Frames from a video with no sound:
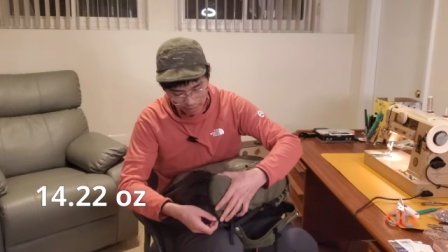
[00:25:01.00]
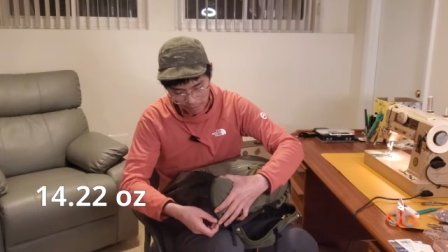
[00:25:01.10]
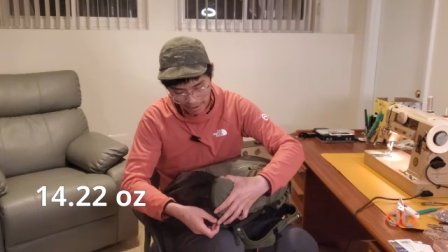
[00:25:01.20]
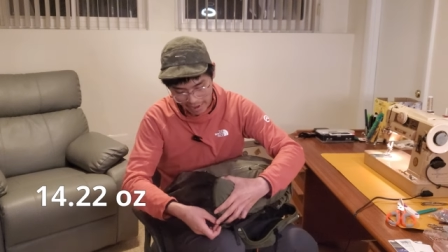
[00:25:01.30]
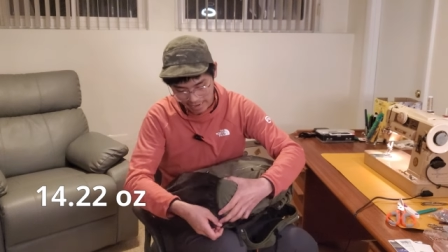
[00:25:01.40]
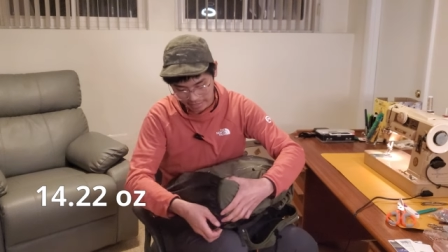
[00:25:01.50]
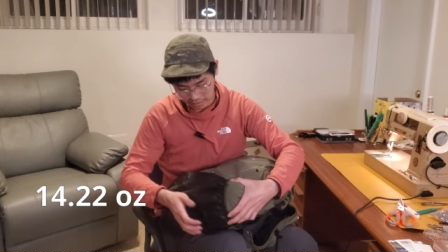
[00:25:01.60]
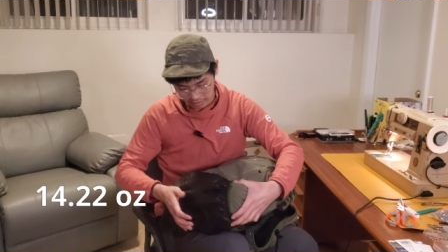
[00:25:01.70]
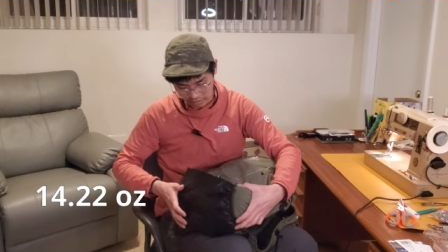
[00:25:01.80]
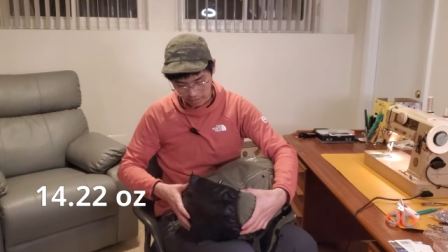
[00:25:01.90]
of the pack
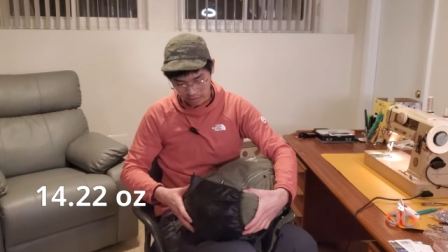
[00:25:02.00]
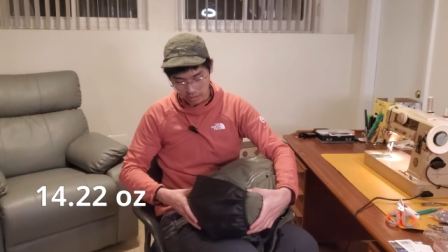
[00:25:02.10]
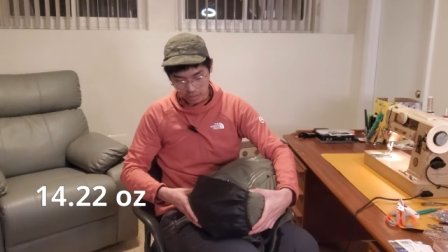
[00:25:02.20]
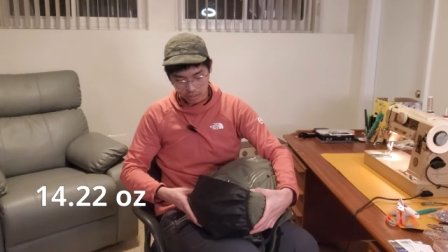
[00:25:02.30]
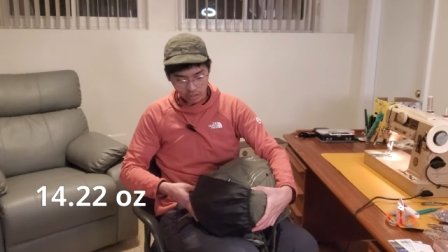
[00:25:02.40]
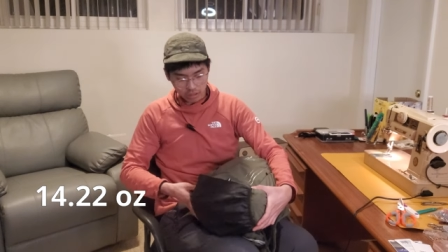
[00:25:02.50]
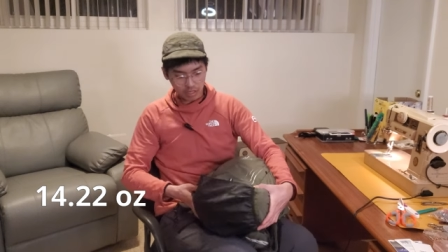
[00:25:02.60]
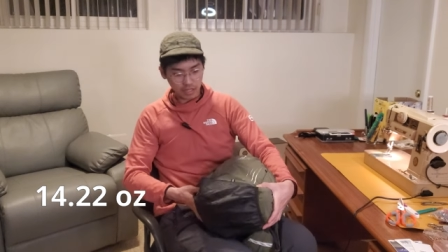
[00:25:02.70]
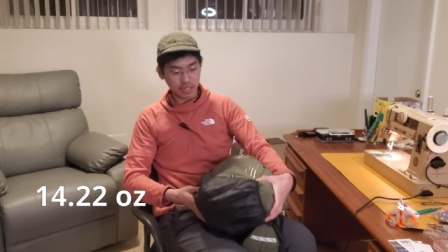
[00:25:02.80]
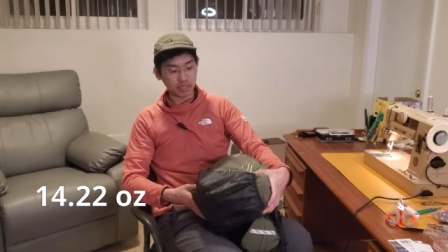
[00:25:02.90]
just
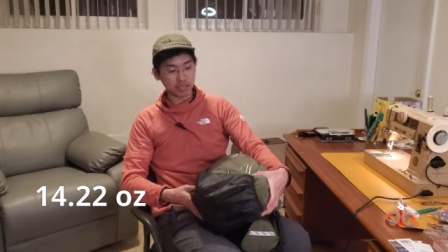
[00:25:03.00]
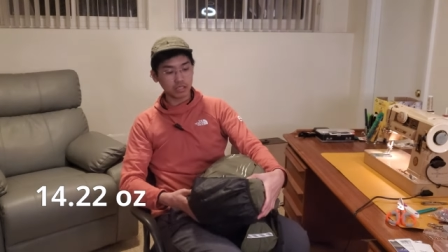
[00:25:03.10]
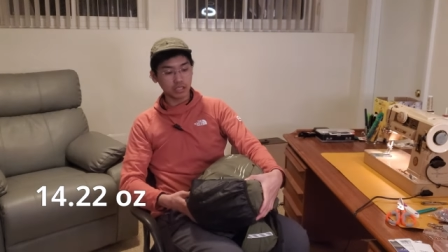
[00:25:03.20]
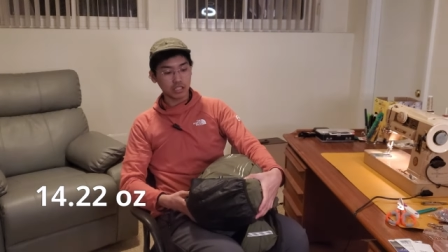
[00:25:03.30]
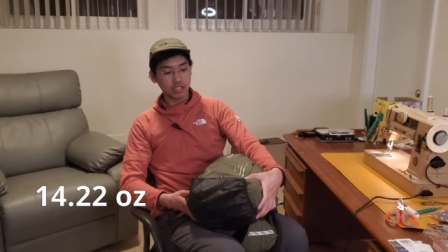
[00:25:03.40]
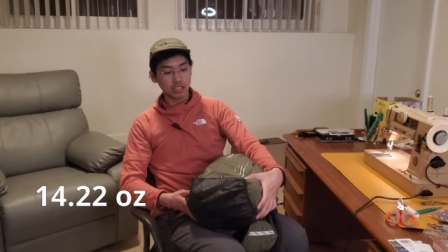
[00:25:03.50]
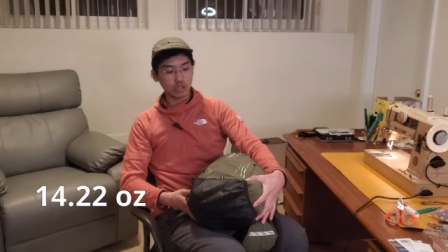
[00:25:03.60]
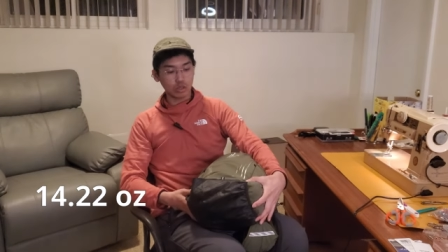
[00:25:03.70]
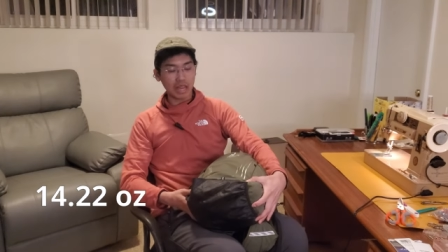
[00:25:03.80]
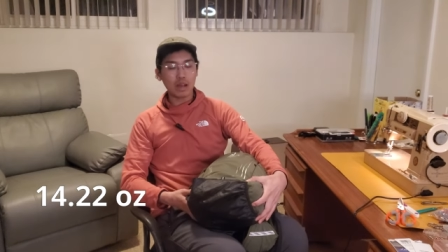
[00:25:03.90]
like this,
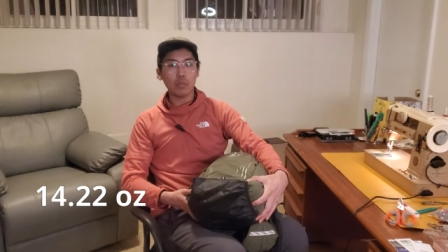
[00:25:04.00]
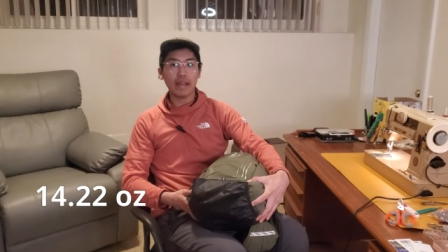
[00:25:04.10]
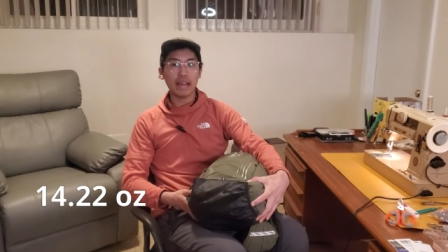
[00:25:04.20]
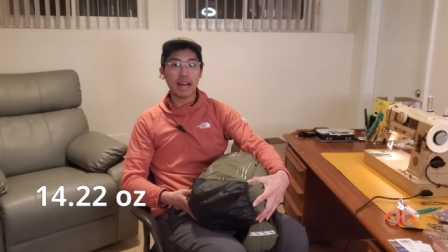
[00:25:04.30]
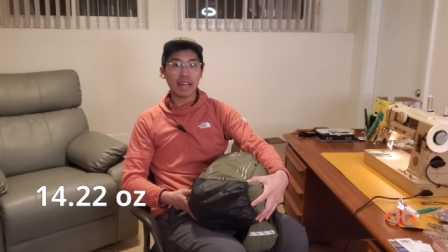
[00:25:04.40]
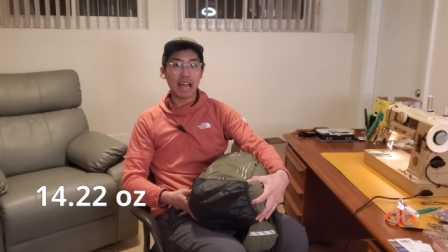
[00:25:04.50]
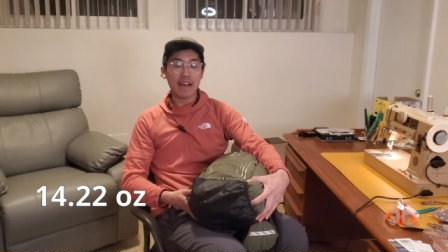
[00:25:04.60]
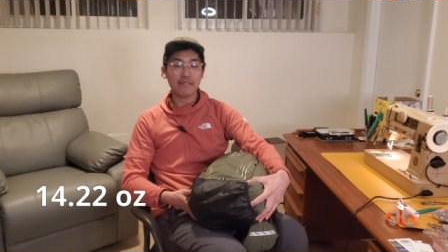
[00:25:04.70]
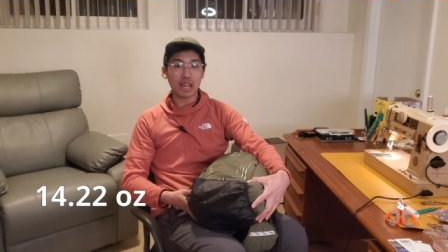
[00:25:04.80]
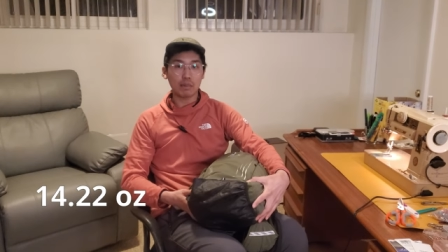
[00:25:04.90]
so that way I
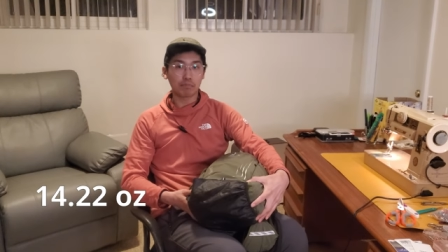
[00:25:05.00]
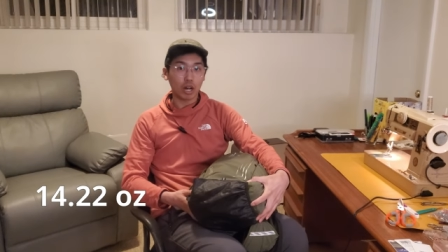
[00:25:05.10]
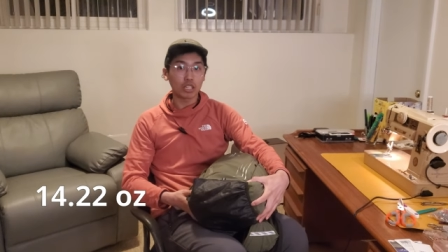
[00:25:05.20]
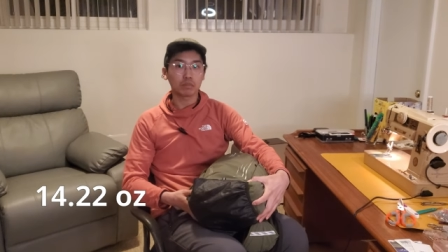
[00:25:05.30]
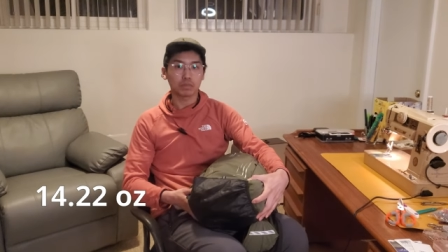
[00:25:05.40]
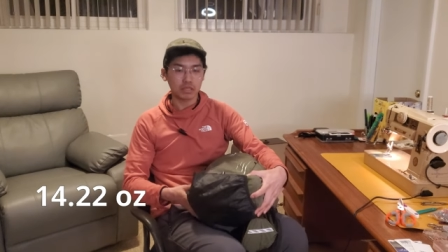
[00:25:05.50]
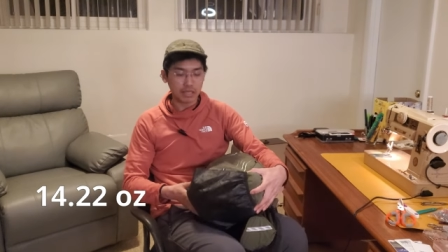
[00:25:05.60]
have a bottom